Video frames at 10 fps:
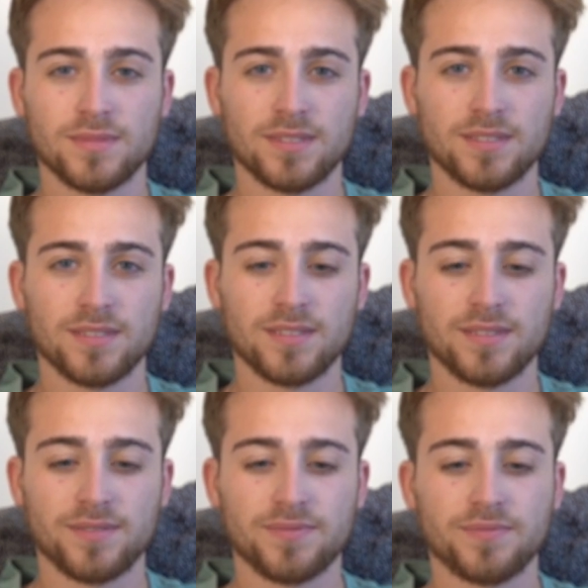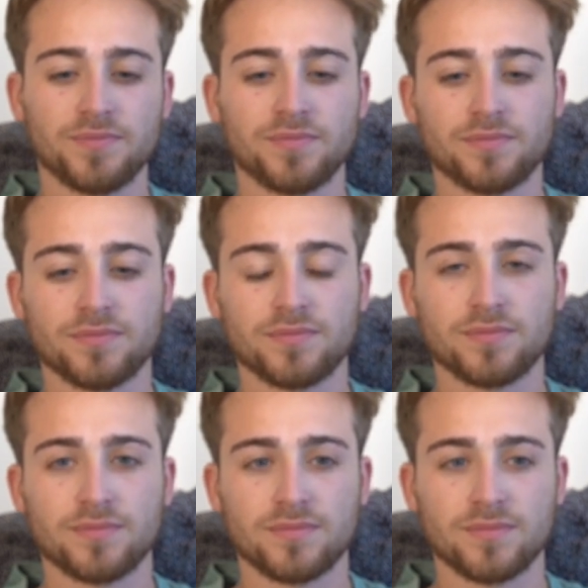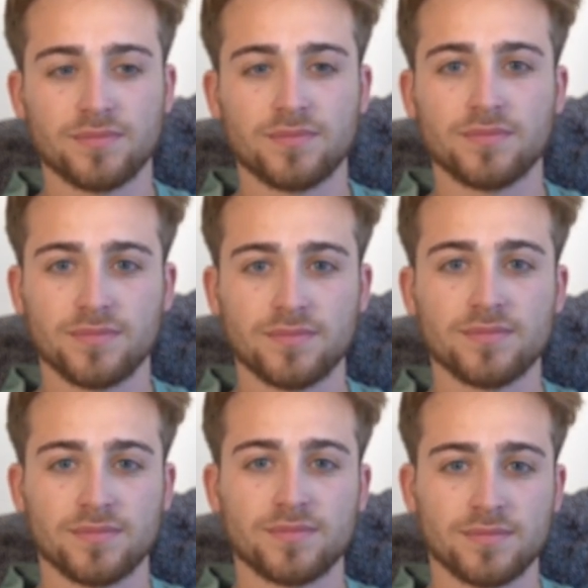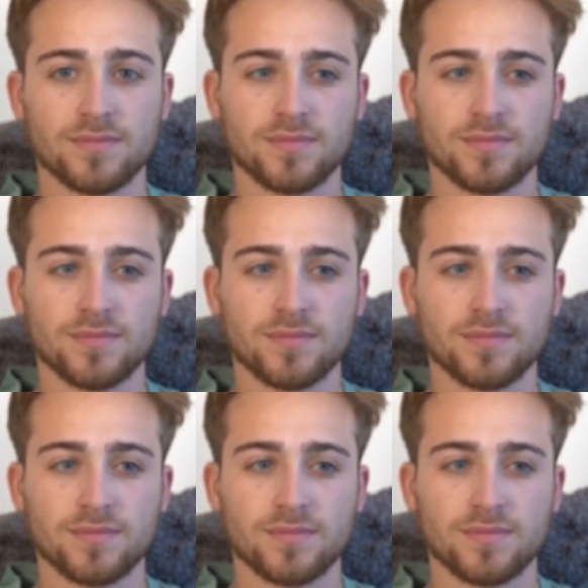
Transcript: No words are spoken by the person on screen.